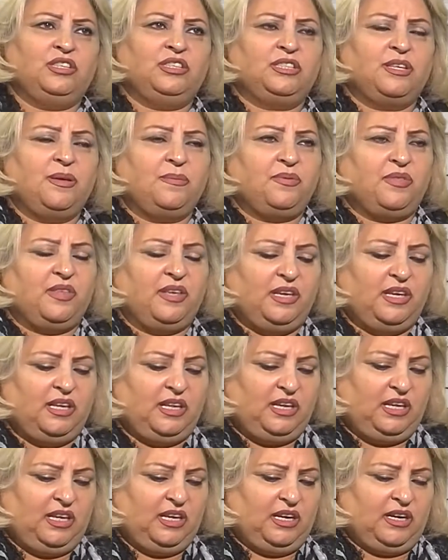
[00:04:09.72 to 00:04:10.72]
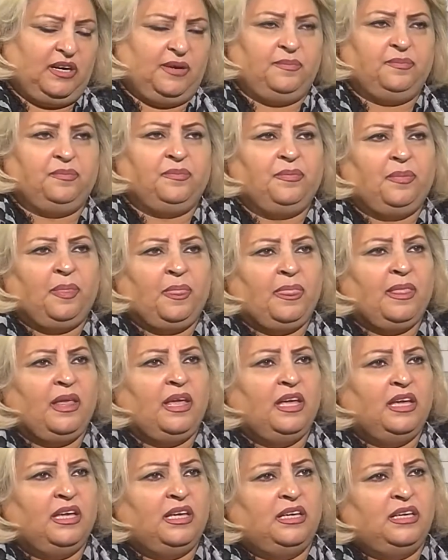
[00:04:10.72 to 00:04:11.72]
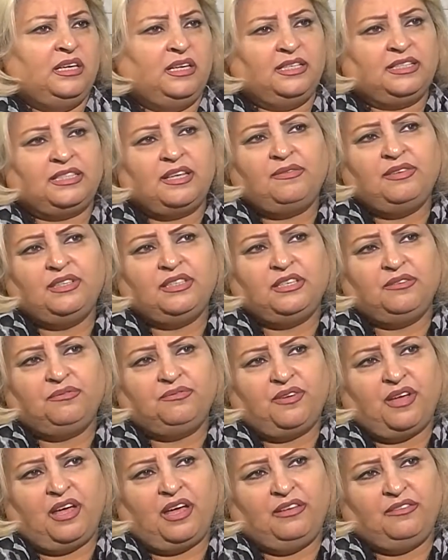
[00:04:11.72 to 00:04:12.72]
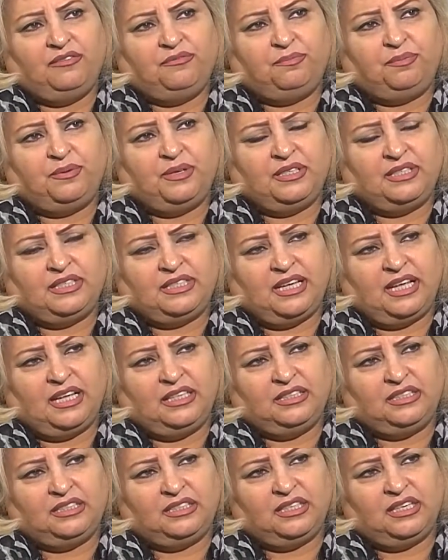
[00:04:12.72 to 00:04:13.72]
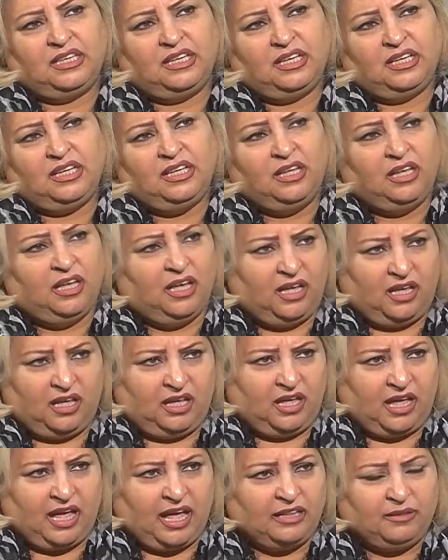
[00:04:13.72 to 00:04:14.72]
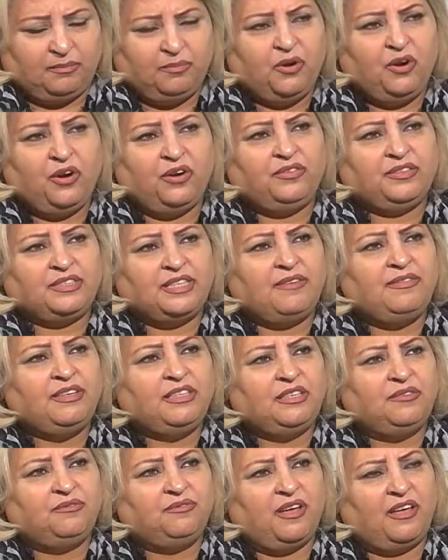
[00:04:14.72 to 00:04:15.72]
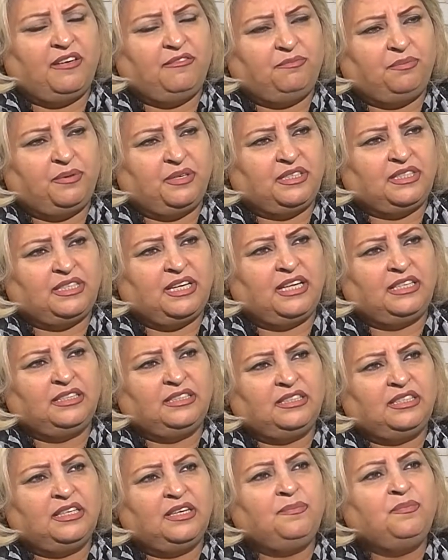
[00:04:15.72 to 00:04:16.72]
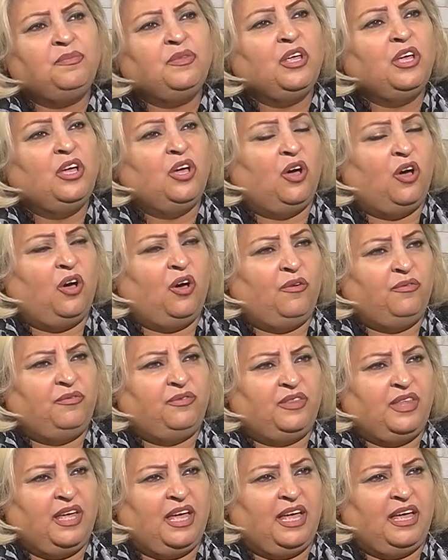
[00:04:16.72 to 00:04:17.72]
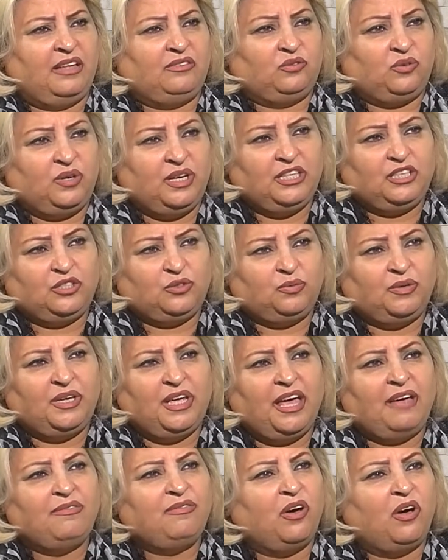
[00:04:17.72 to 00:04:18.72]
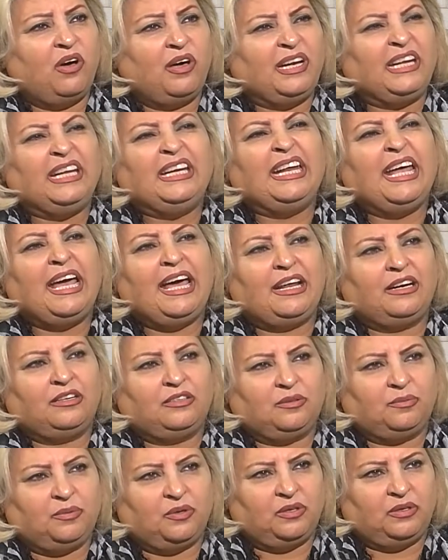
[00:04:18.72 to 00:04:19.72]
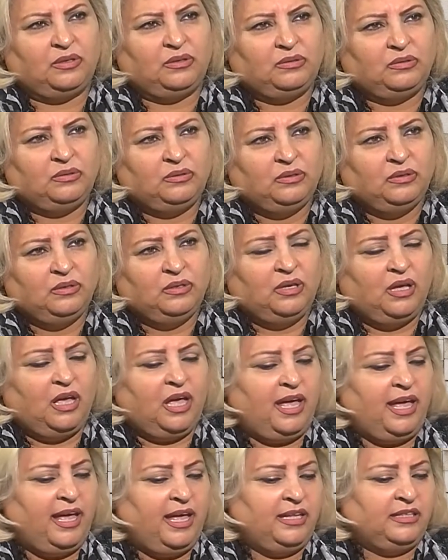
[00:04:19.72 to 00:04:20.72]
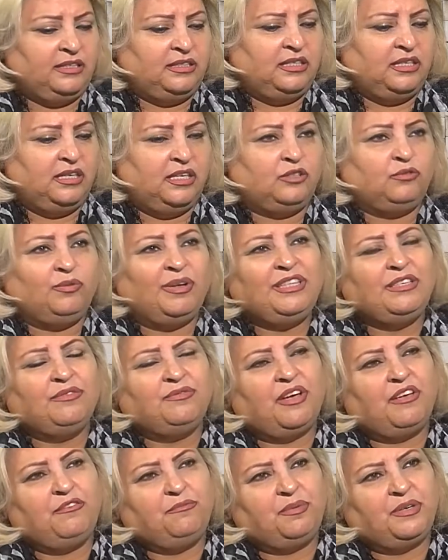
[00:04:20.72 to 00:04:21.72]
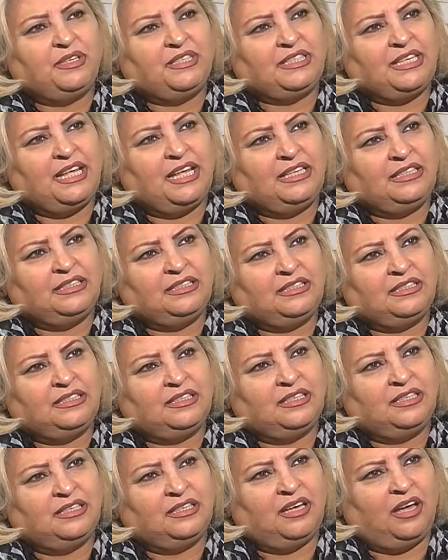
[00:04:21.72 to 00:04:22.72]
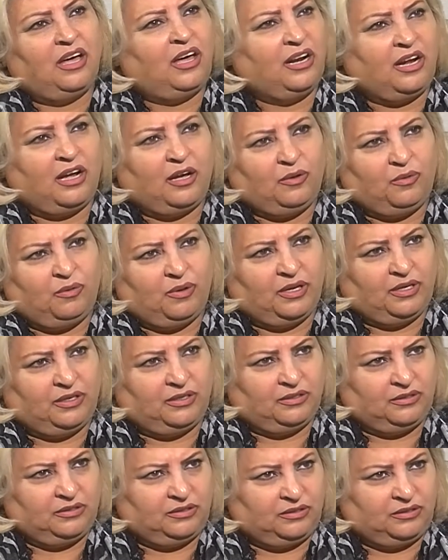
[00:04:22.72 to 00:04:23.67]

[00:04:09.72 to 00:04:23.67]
something in here. 75% at birth, 75% of the traits we have are inheritable, and 25% are acquired.